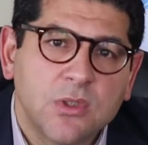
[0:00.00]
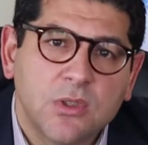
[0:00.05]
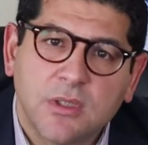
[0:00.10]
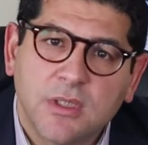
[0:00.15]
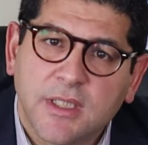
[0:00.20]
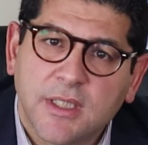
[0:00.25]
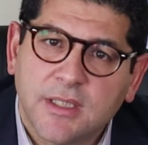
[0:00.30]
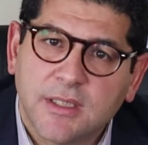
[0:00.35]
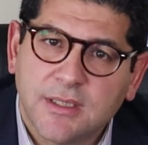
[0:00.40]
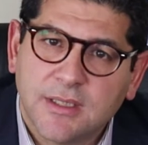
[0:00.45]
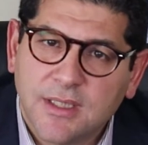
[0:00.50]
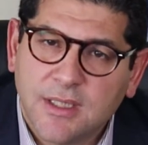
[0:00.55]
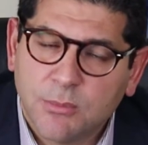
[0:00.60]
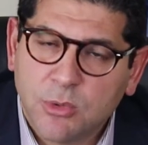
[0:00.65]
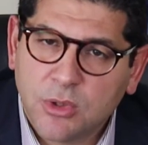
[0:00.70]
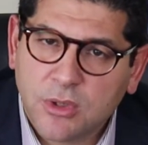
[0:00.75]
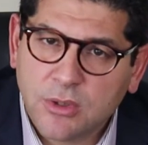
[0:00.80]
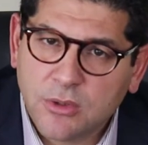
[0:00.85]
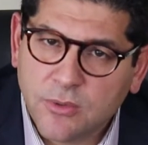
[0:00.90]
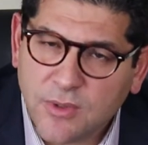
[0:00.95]
looking at
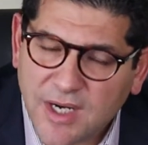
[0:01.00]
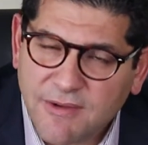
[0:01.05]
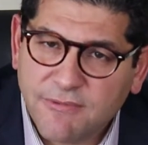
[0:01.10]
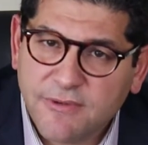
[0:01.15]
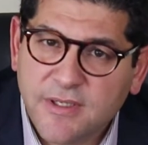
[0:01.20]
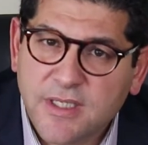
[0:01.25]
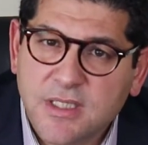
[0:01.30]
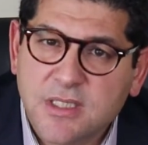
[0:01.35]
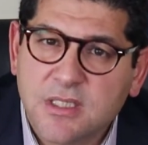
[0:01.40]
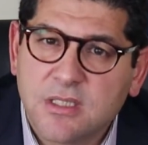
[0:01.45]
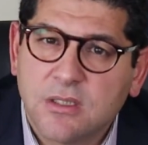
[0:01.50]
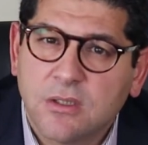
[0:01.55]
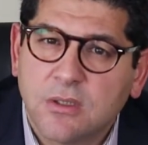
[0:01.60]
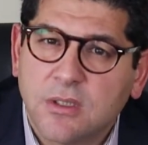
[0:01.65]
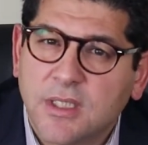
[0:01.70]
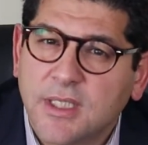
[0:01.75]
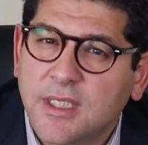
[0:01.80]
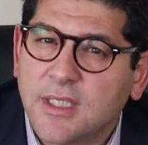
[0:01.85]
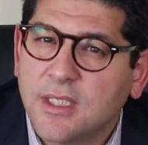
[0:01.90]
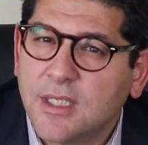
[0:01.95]
demographics,
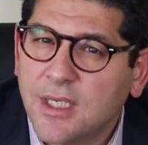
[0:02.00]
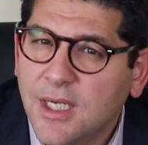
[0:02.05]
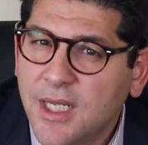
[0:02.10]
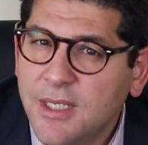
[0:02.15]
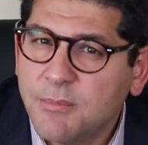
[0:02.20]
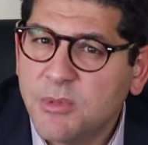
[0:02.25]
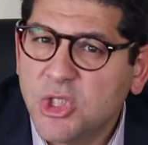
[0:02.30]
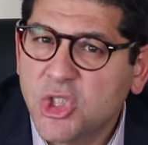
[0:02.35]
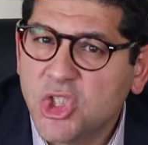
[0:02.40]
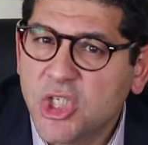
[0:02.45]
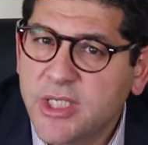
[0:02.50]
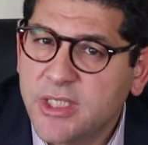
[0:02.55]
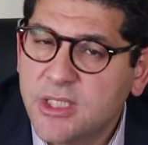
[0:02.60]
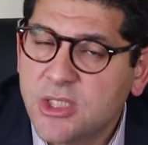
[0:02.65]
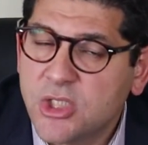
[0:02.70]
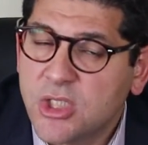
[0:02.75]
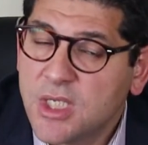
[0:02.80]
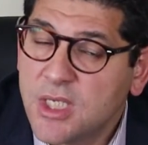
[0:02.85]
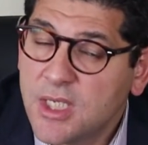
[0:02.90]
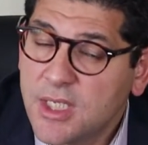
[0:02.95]
looking at climate
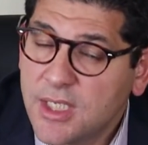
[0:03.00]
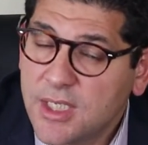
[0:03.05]
change,